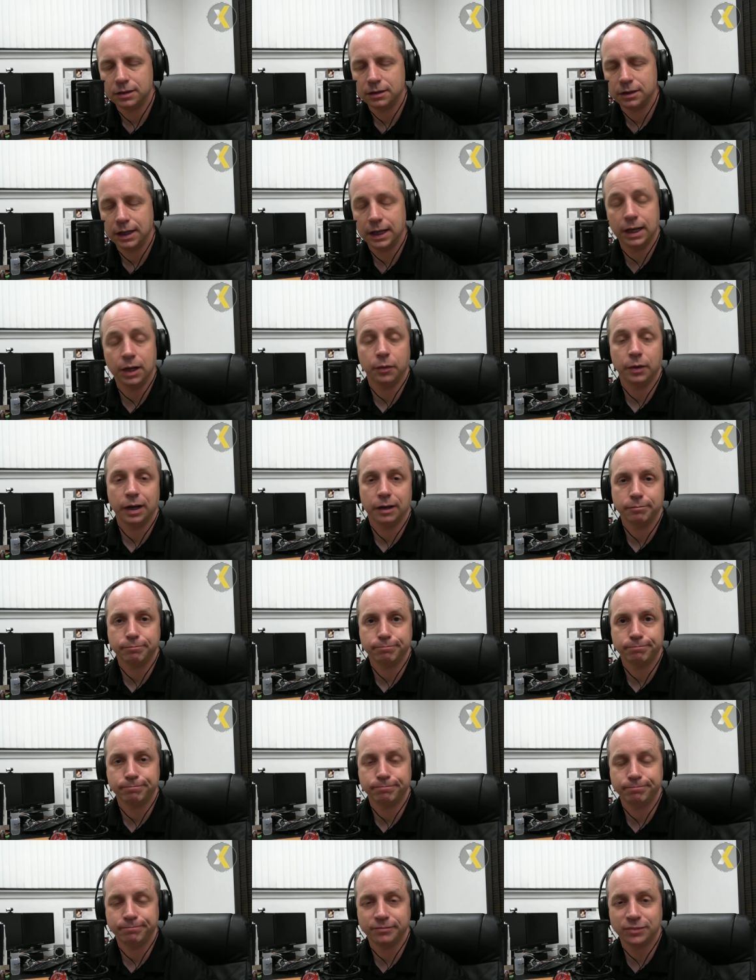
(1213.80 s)
Anyway,
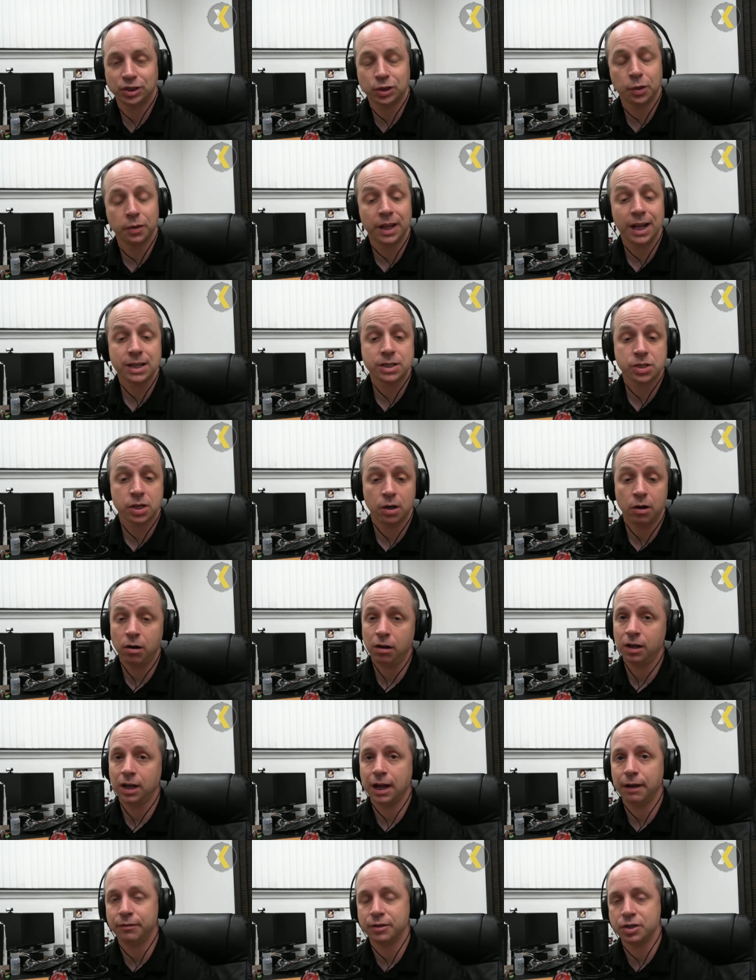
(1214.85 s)
so that's all
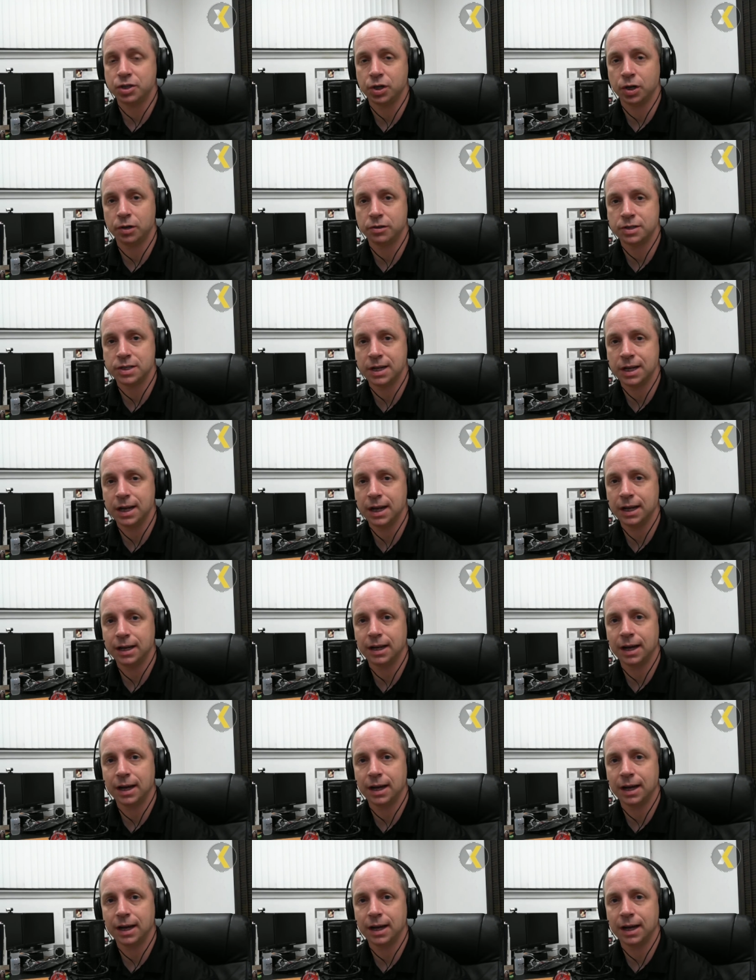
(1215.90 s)
I have to share today.